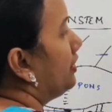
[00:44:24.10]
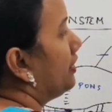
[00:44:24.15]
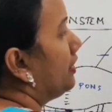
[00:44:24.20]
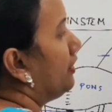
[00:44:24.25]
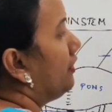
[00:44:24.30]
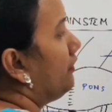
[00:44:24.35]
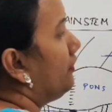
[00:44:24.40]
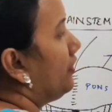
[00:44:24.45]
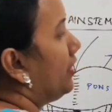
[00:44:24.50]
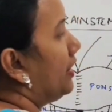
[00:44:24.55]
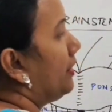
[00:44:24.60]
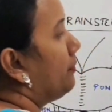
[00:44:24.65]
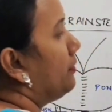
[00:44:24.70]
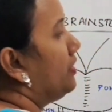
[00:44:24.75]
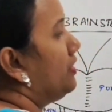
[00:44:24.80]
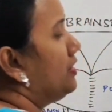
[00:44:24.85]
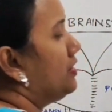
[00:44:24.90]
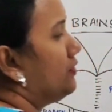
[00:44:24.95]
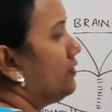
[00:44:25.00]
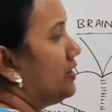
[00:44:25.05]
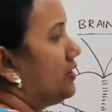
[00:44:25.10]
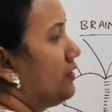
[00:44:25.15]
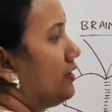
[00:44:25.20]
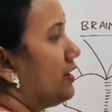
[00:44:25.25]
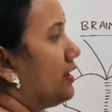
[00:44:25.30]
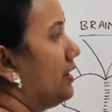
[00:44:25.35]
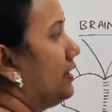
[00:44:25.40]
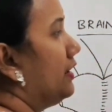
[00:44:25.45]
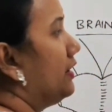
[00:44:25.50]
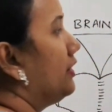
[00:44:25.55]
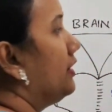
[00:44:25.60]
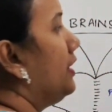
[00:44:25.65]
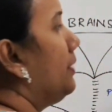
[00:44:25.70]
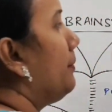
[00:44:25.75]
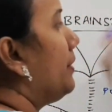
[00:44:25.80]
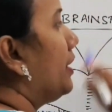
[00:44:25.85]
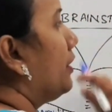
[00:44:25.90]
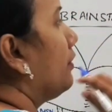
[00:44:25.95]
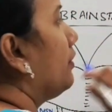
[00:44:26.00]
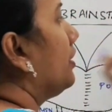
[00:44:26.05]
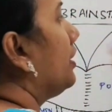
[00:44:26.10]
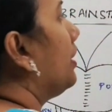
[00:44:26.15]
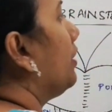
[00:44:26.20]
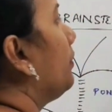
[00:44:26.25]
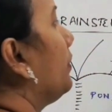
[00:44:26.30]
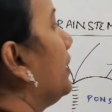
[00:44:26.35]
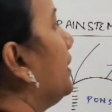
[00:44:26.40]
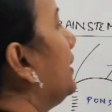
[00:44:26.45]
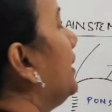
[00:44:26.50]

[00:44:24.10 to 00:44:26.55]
nerve fibers which will connect the medulla with